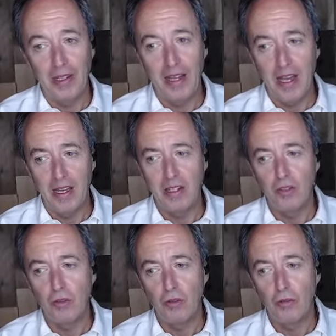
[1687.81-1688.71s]
and that
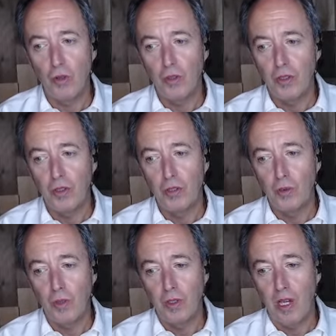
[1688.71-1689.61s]
is your role is to
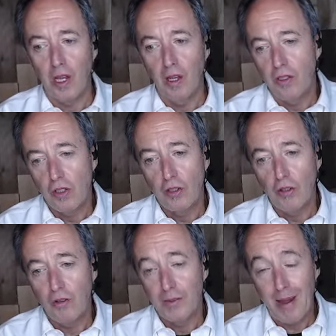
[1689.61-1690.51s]
do as
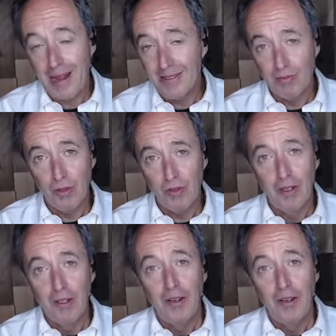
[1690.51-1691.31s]
little as possible,